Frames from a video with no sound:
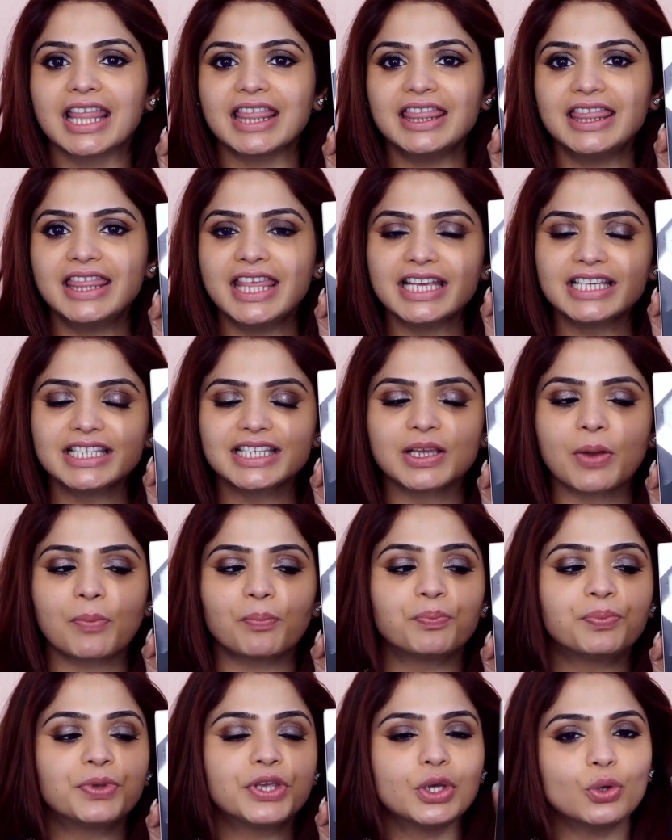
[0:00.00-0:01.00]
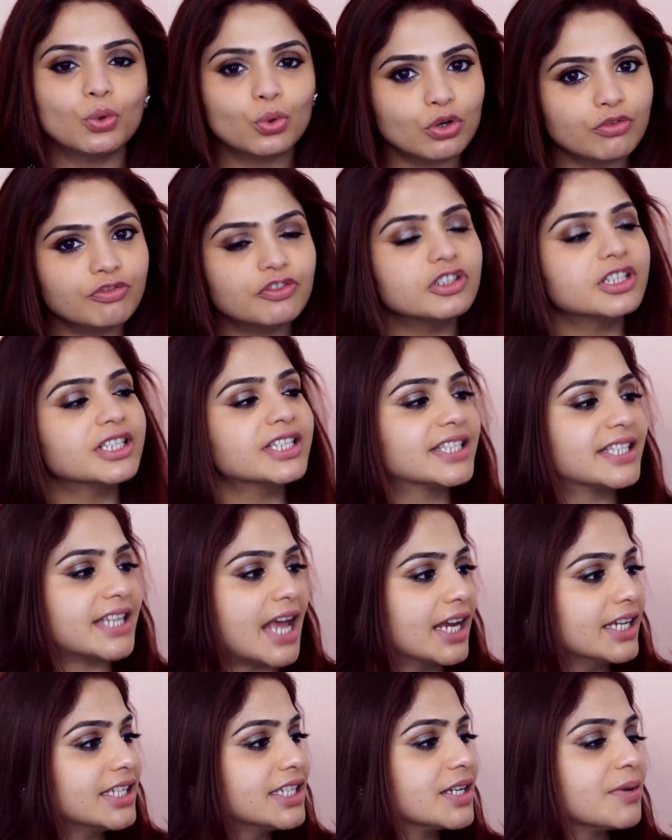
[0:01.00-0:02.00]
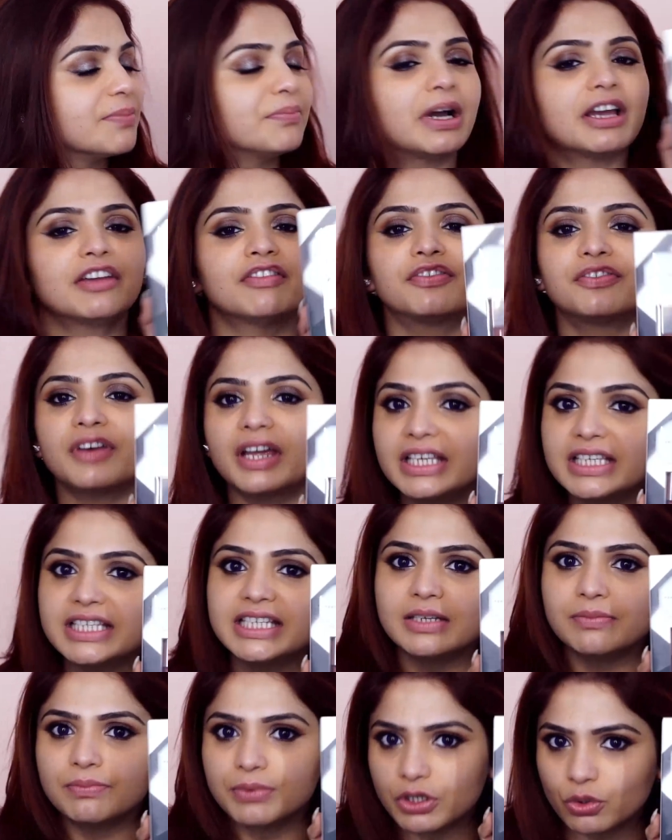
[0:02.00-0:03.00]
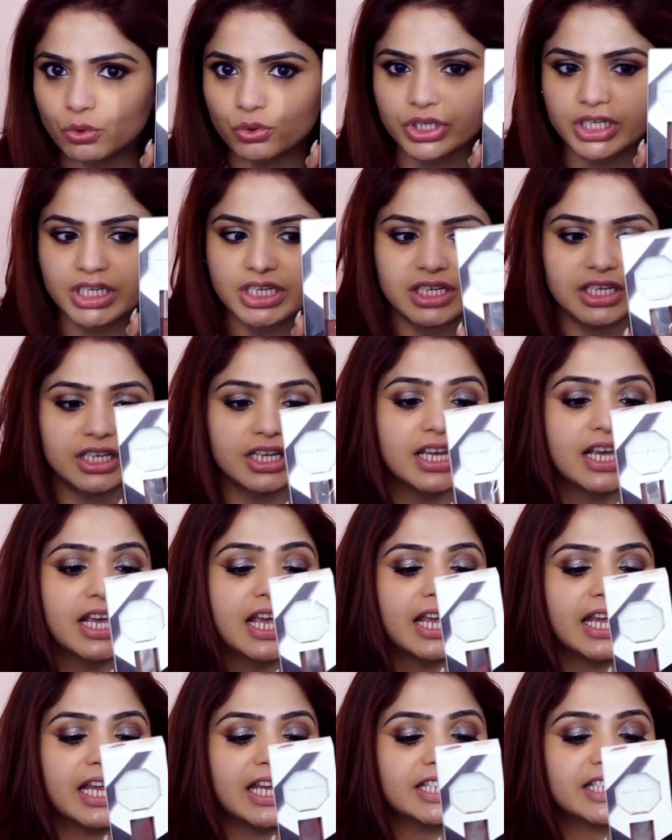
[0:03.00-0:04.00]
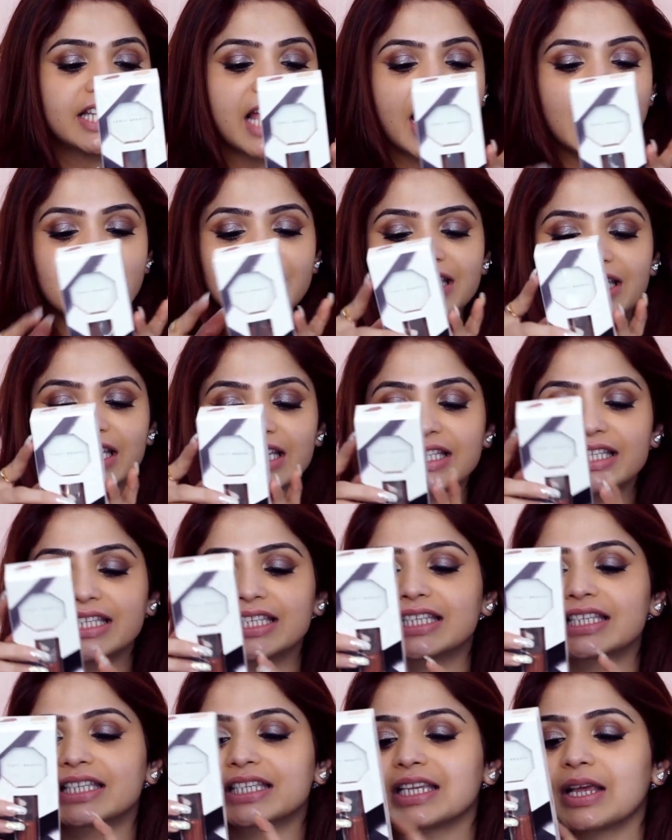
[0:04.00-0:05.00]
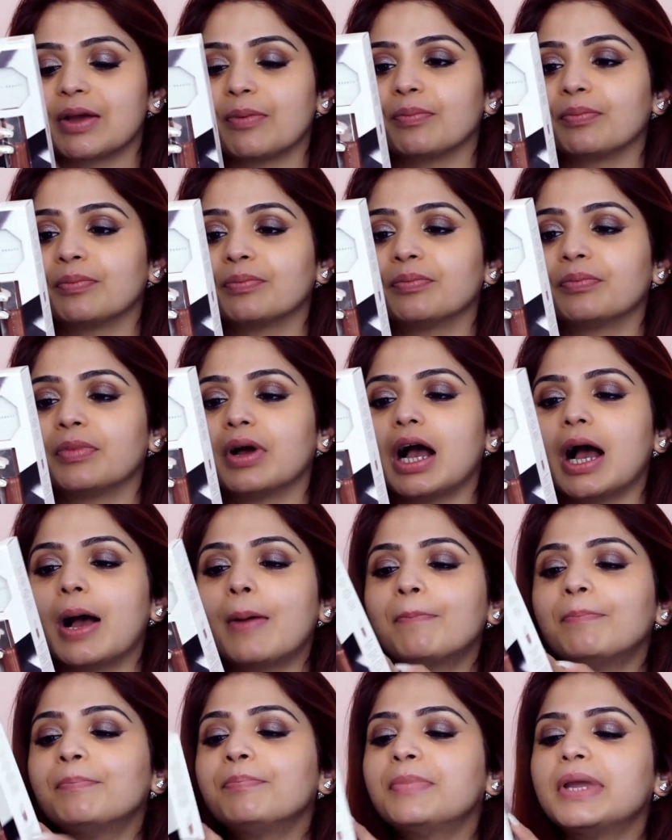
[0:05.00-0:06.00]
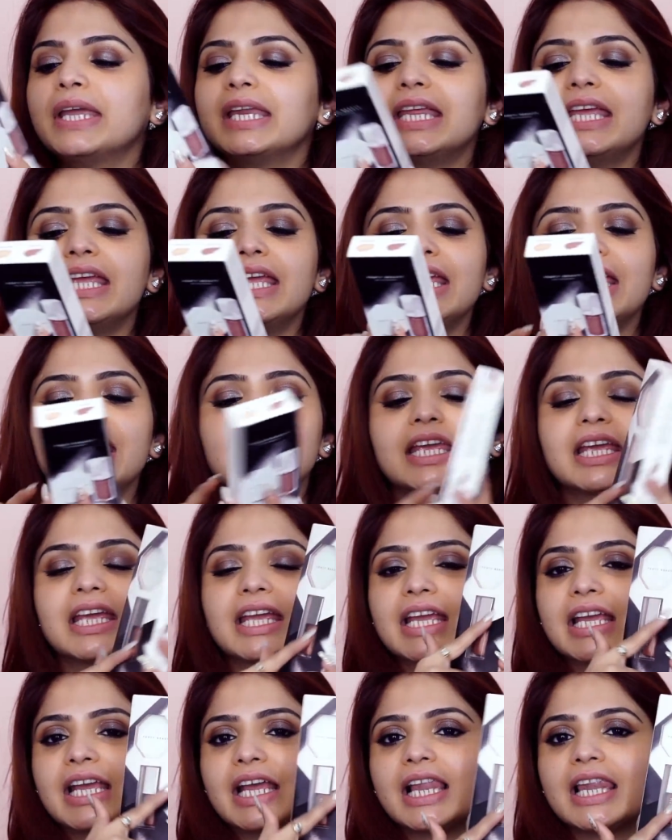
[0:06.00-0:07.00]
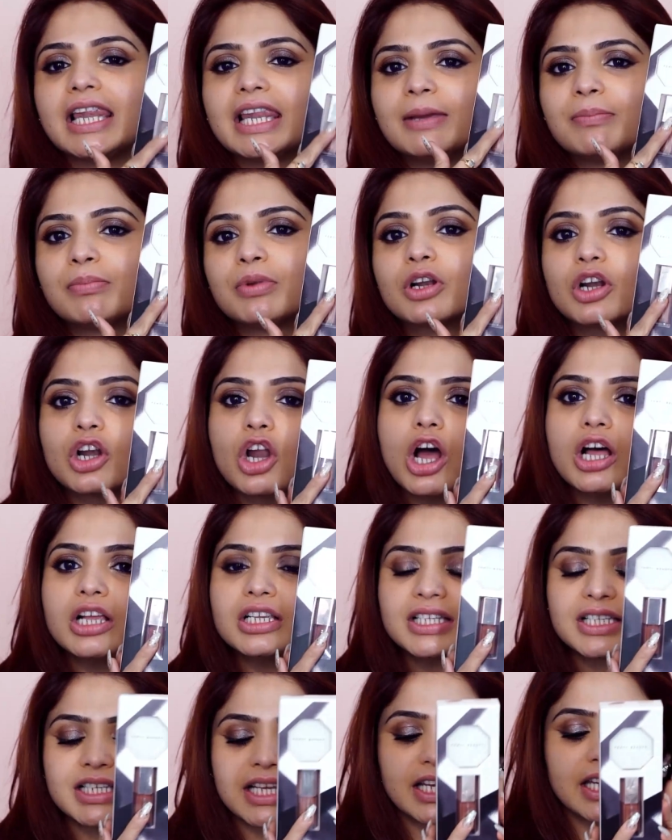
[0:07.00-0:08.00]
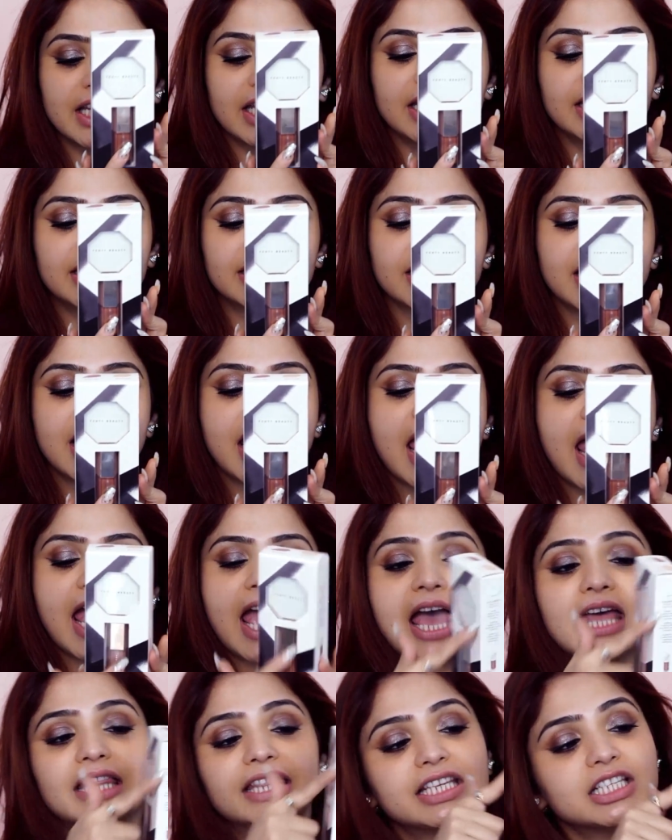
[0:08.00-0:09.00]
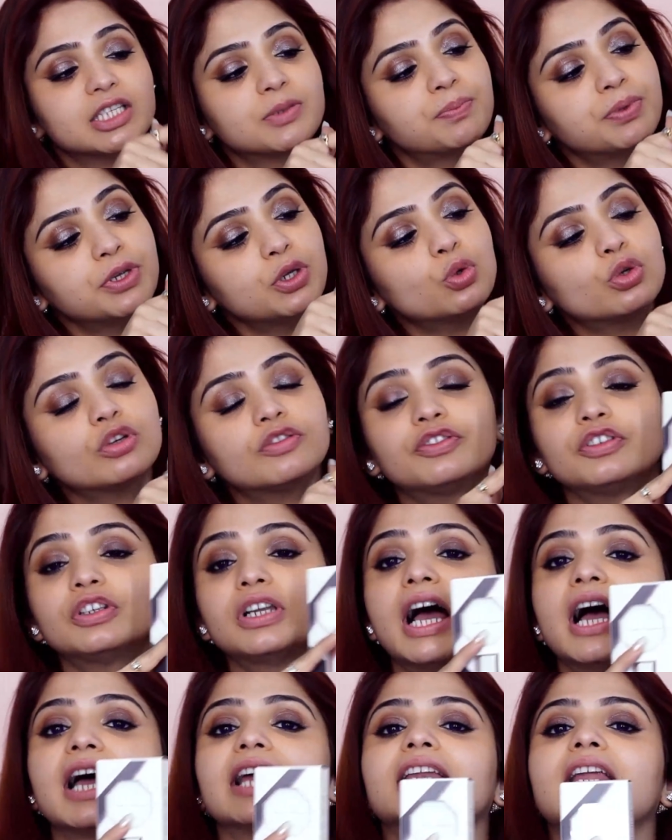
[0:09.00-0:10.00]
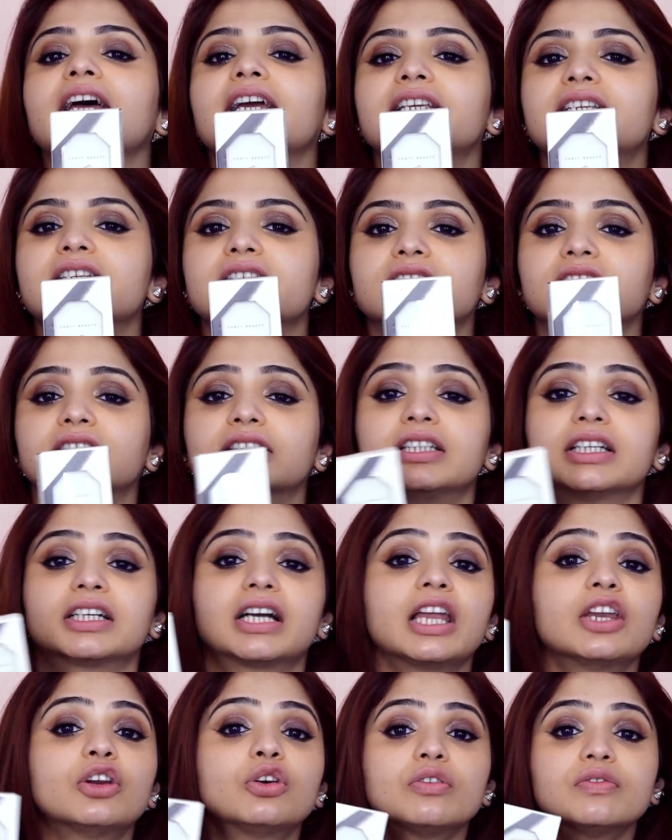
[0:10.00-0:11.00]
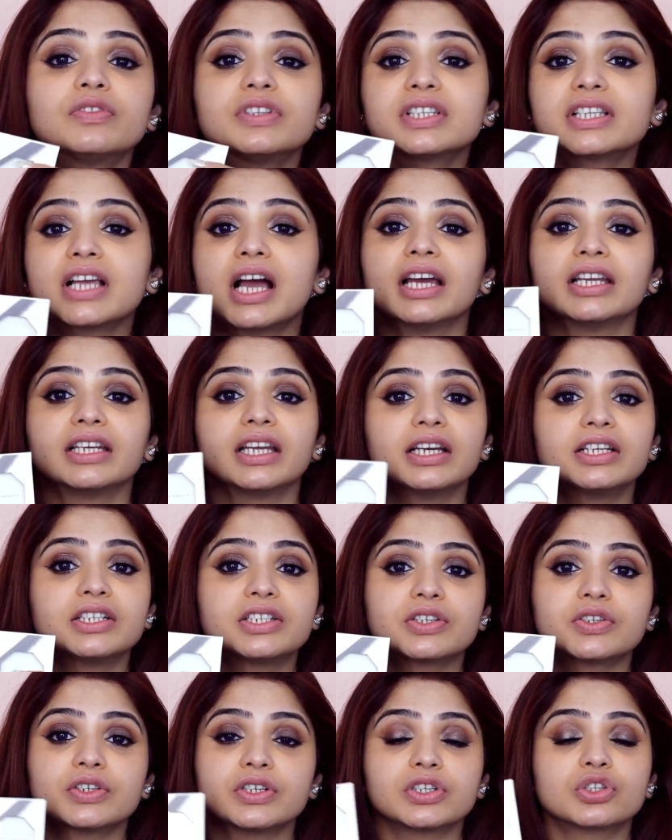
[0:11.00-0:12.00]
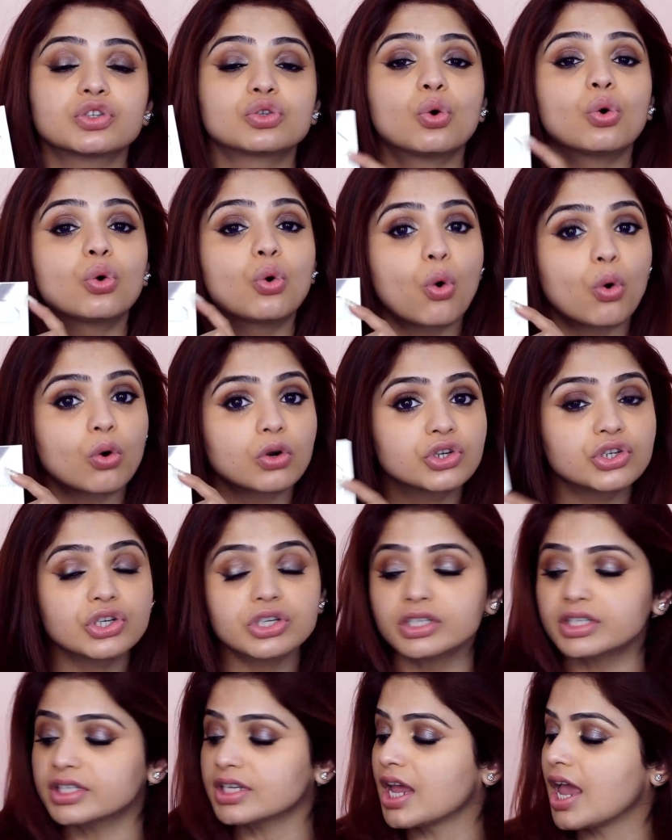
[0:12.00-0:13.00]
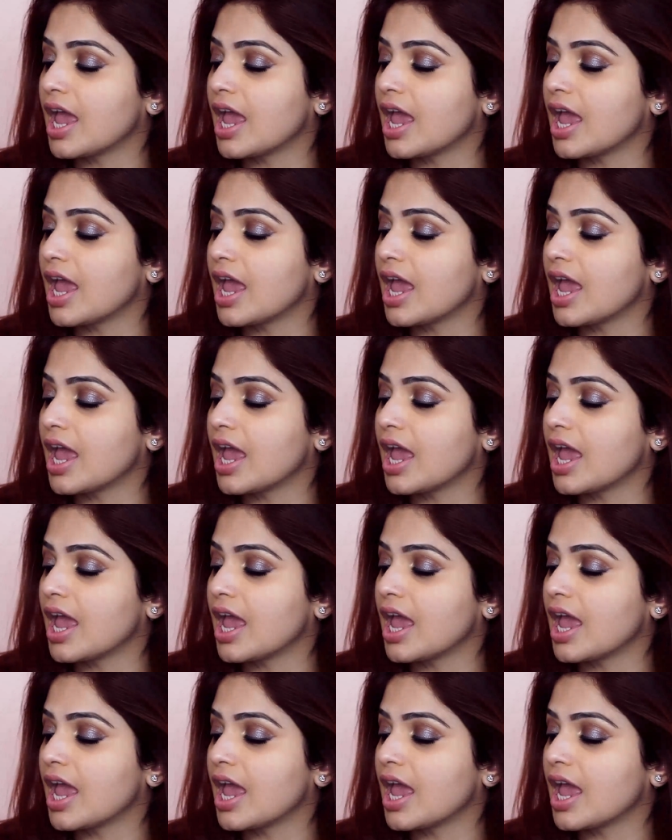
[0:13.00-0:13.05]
this beautiful set by Fenty Beauty. It has this mini lip gloss in it and this beautiful highlighter. The color of this highlighter is so gorgeous,